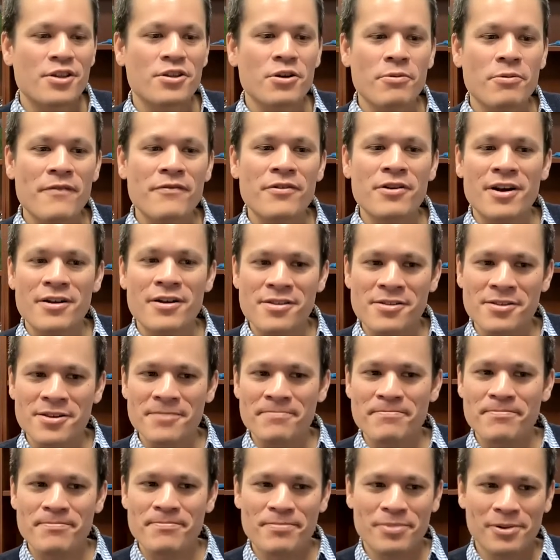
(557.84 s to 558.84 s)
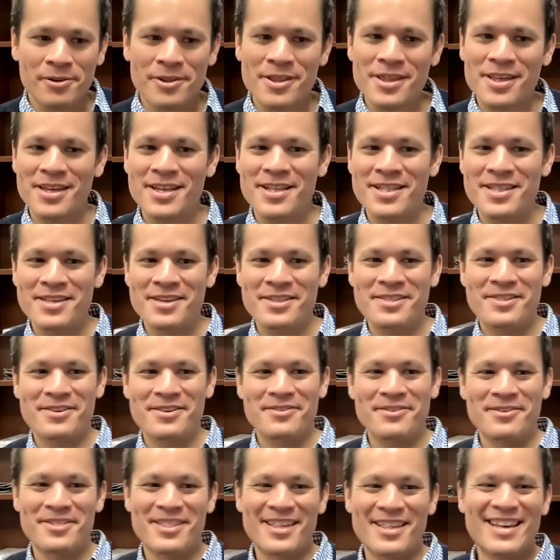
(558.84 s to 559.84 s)
with regards to the Pulte
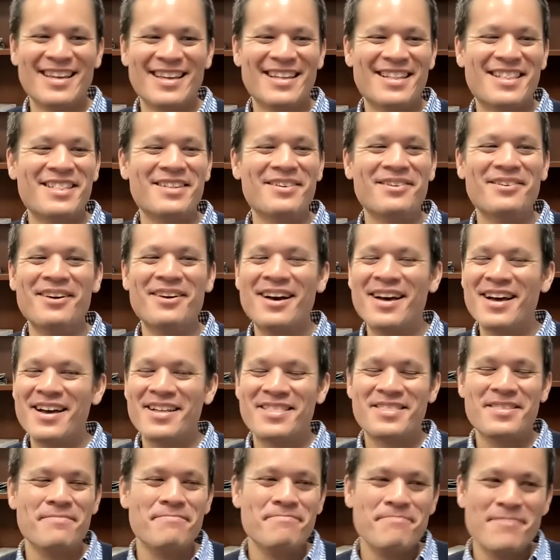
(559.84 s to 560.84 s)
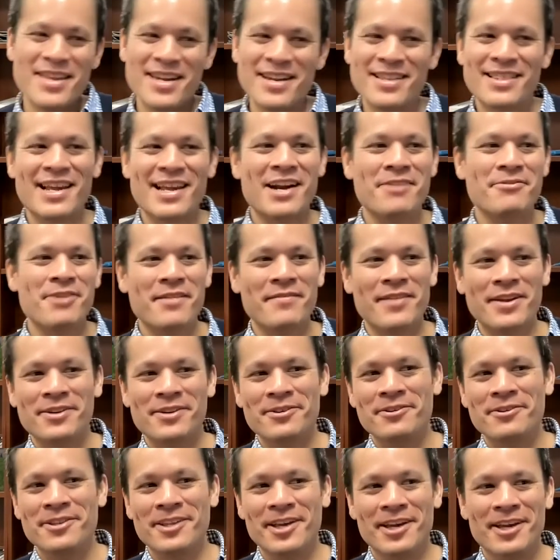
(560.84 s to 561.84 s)
Institute, so the minute I arrived at
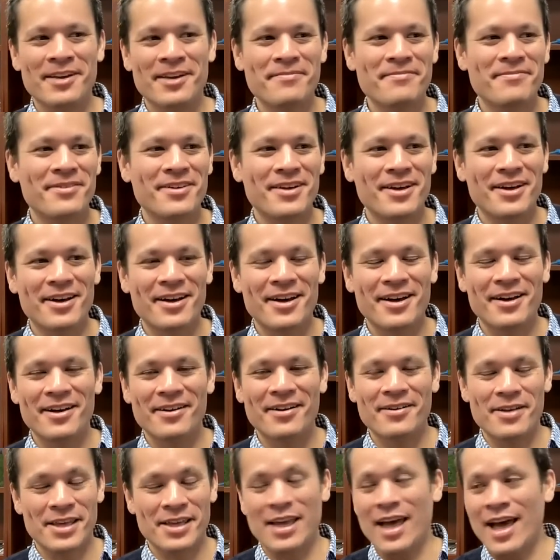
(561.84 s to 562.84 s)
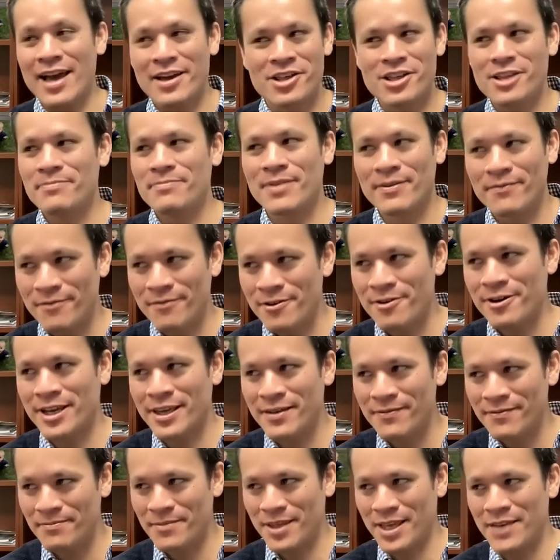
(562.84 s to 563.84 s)
Notre Dame, actually
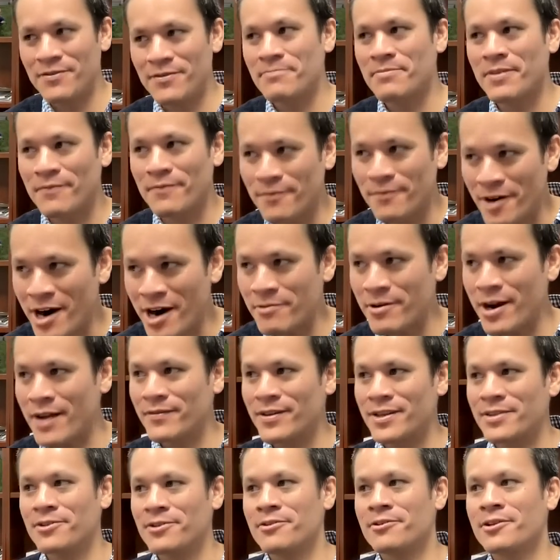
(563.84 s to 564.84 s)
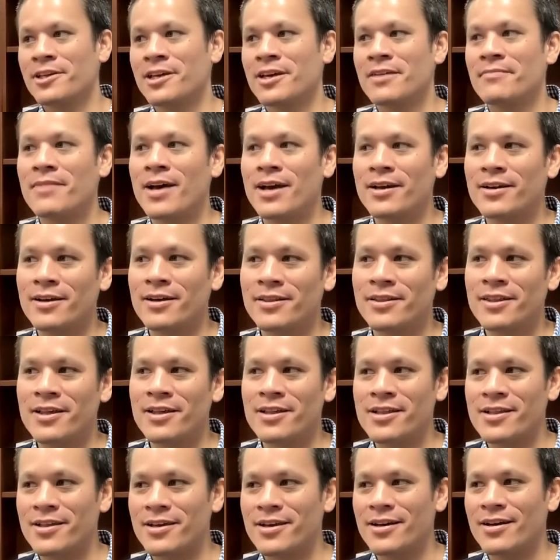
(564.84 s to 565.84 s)
even before I arrived in Notre Dame, I got
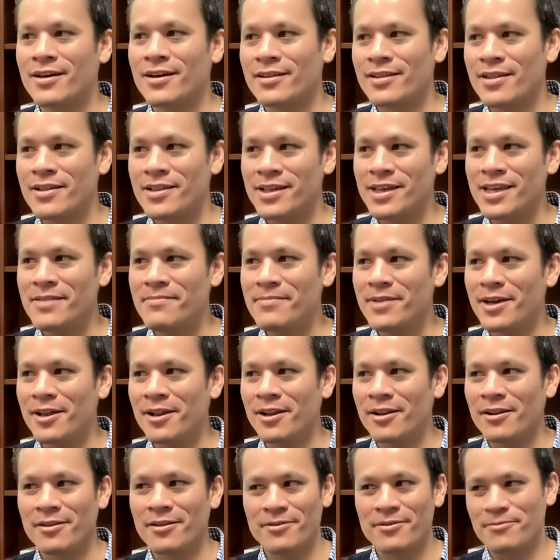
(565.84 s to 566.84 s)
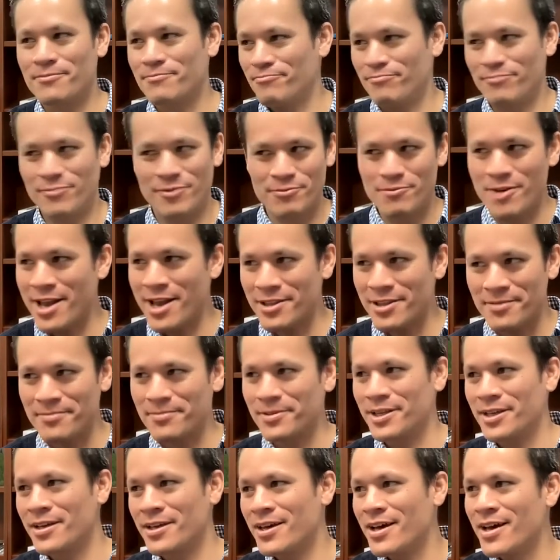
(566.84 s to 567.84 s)
this email
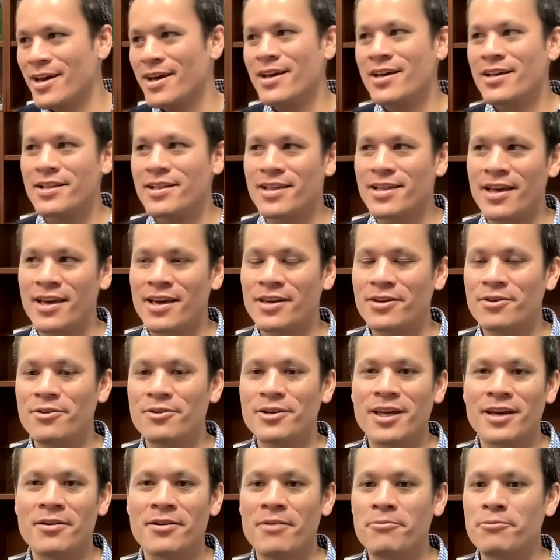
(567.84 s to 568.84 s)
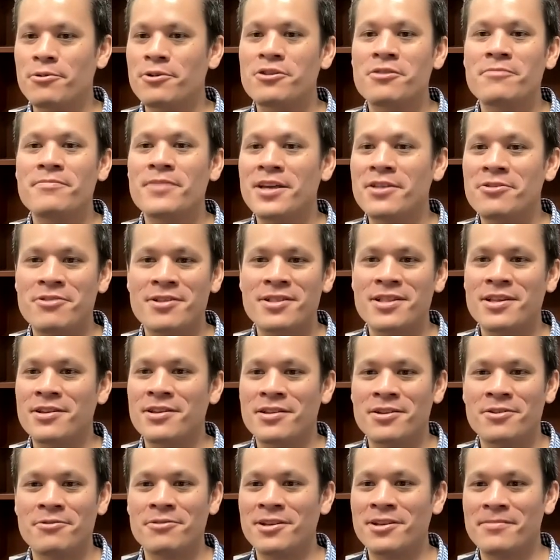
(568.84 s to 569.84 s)
randomly saying, okay, would you be interested
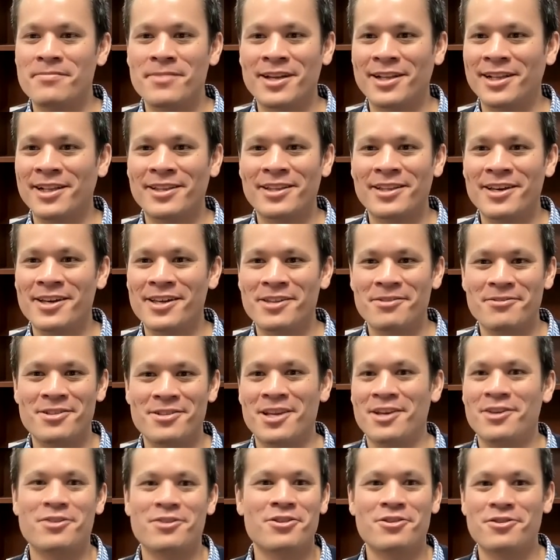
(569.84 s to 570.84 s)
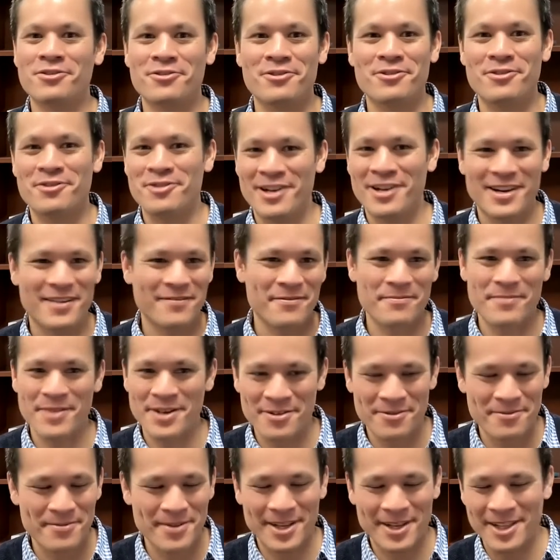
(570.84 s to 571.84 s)
in going in Bangladesh? I was like, sure, I've never
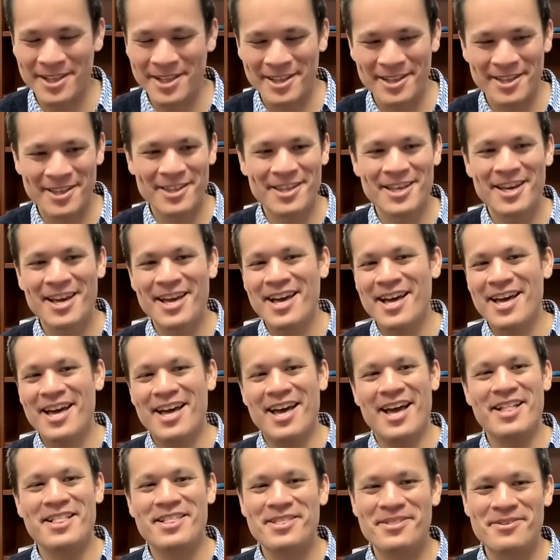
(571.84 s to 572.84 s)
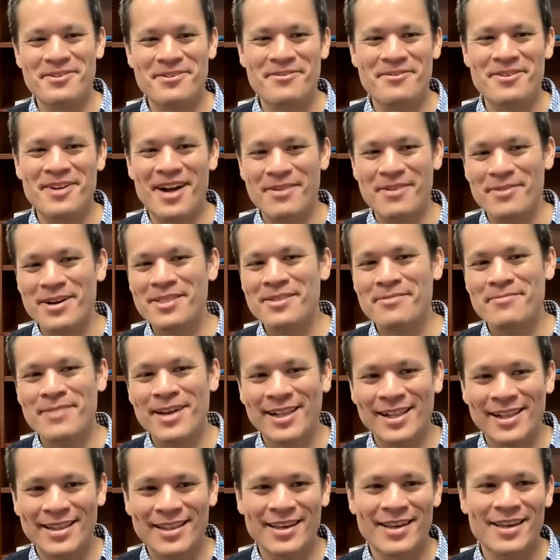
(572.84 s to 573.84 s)
been to Bangladesh. And so I went to
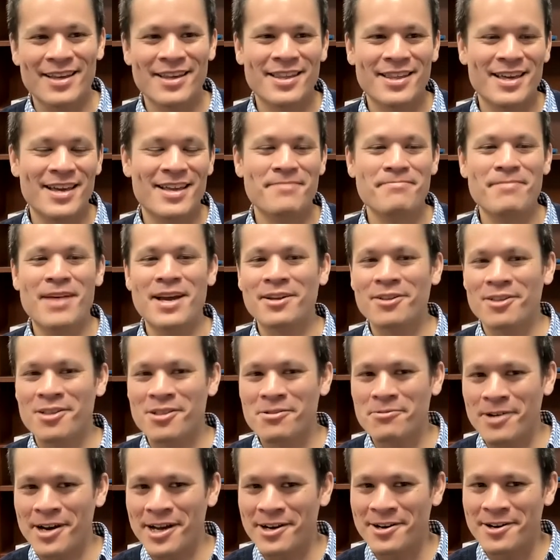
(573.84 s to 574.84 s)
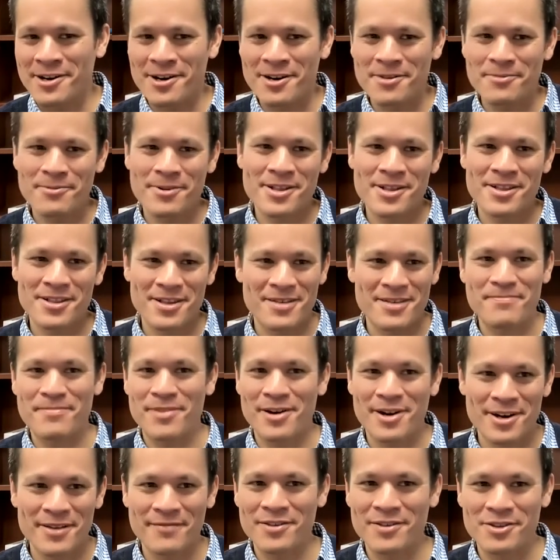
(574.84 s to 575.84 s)
Bangladesh, and Michael Swiker was a
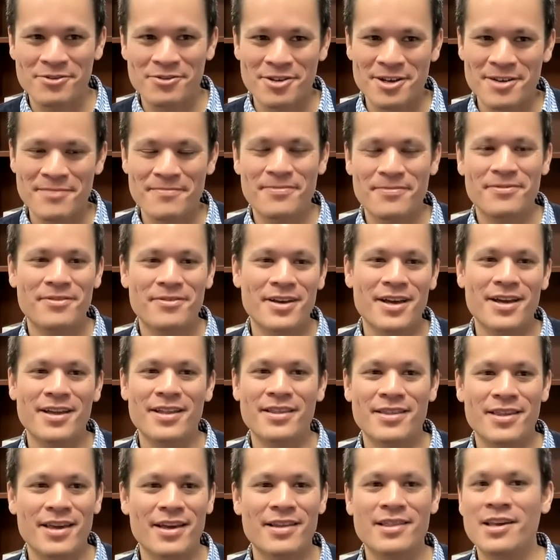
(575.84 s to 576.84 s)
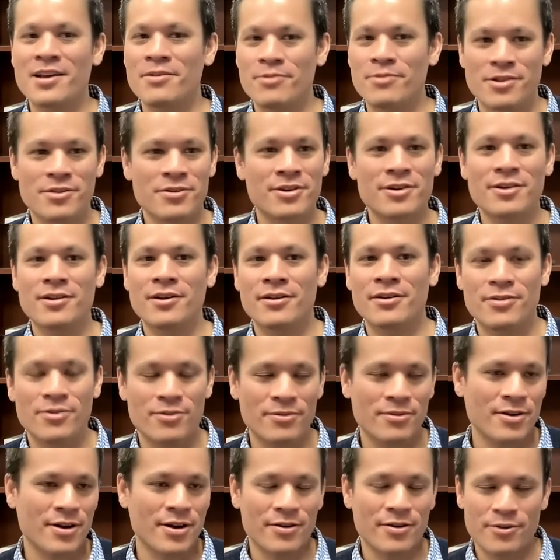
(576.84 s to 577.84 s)
part of the trip. And the idea was to
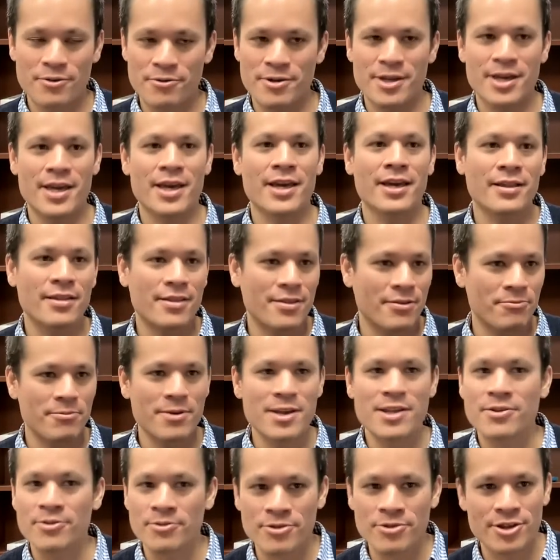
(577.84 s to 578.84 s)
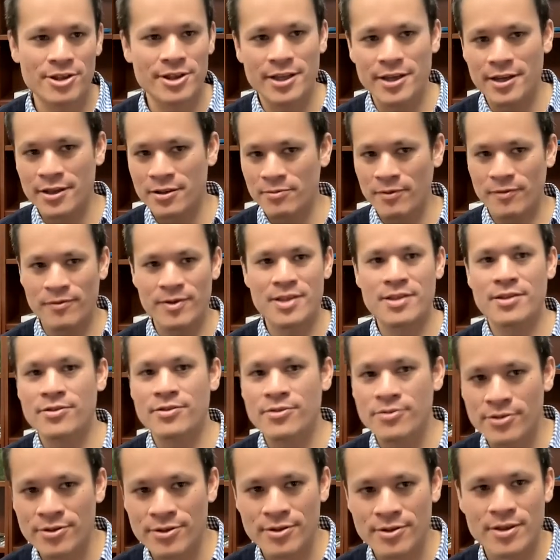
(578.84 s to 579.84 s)
create research links with
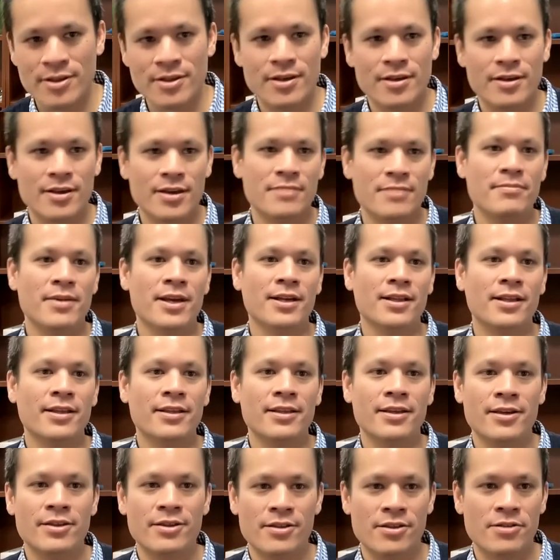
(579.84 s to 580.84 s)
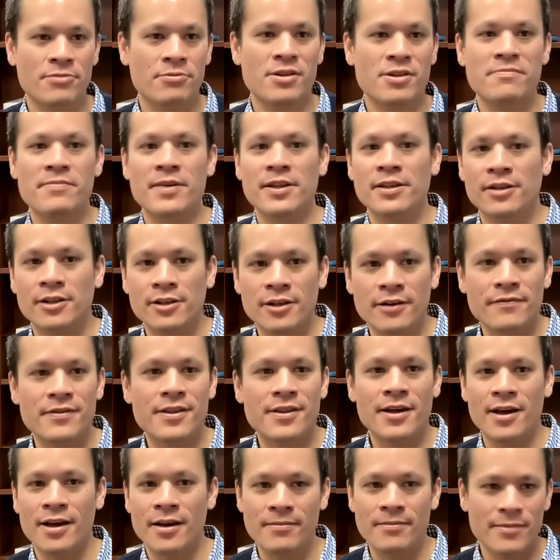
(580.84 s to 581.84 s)
institutions in Bangladesh. So we spent a lot of
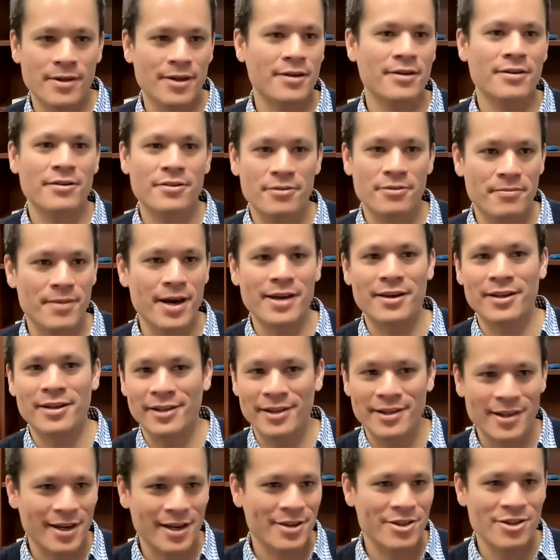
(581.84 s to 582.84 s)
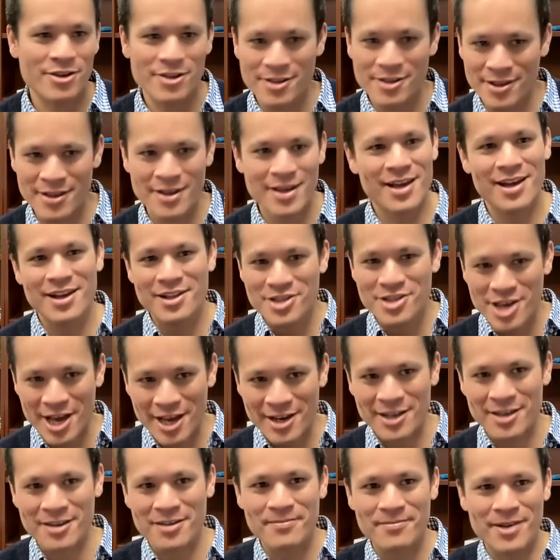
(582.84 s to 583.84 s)
time, Michael and I just
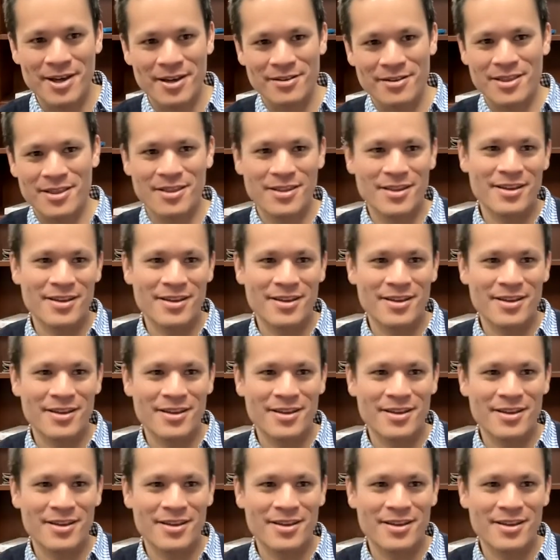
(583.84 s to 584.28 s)
chatting about